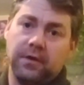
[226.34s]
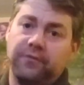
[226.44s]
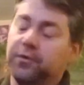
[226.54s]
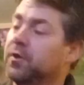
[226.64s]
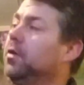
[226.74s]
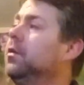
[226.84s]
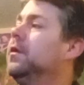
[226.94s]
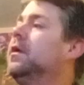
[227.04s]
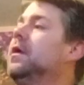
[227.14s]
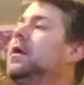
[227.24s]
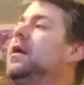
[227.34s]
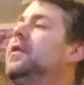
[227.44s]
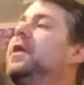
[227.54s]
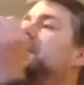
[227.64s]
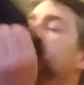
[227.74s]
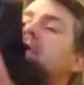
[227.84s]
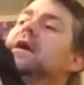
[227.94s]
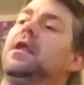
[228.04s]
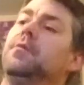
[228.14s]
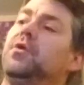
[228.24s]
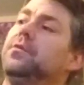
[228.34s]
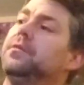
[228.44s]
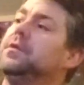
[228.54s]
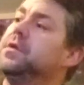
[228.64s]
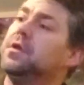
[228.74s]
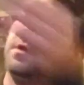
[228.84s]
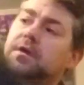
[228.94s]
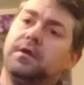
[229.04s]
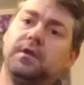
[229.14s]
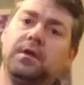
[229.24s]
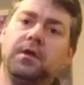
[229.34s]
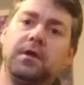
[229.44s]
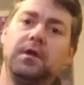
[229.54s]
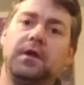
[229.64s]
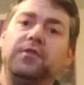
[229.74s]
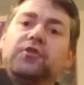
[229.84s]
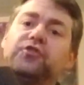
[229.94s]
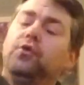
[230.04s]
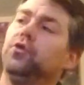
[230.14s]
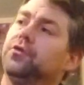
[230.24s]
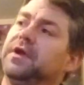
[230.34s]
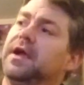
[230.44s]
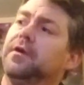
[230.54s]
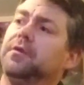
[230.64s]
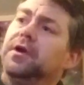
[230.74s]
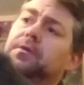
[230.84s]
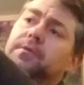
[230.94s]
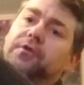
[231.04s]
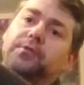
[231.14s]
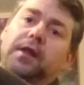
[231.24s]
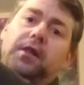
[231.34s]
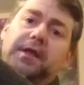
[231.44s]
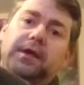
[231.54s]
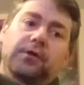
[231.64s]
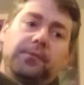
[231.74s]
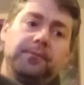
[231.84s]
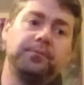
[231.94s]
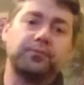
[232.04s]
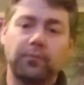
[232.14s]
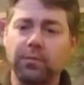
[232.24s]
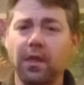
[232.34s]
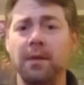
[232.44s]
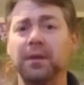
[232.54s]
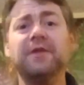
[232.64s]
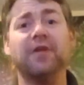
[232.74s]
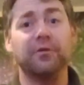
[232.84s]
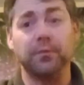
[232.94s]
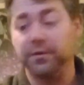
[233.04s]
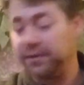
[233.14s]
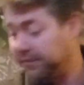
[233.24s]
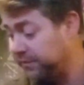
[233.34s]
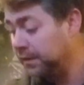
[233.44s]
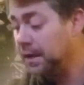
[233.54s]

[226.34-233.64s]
if you will, and then heat element in the shouldery area as well, here. I believe that's where it is.